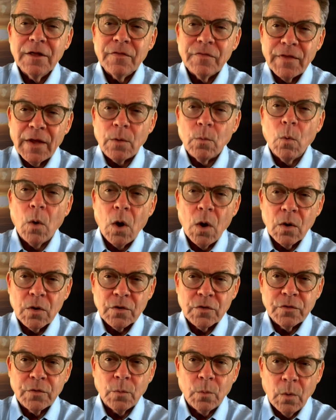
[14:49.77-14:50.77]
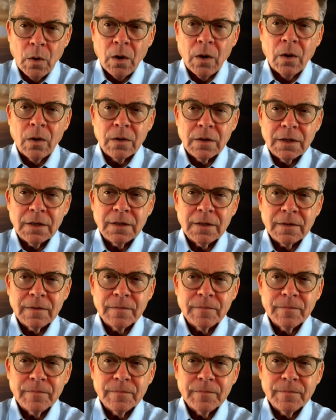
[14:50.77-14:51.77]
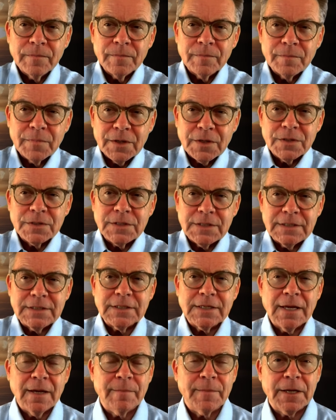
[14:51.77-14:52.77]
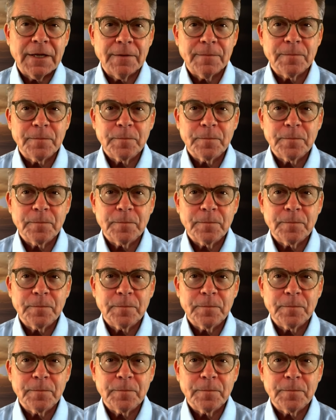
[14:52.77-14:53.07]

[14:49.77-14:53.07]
they walk the walk. Because he's coming.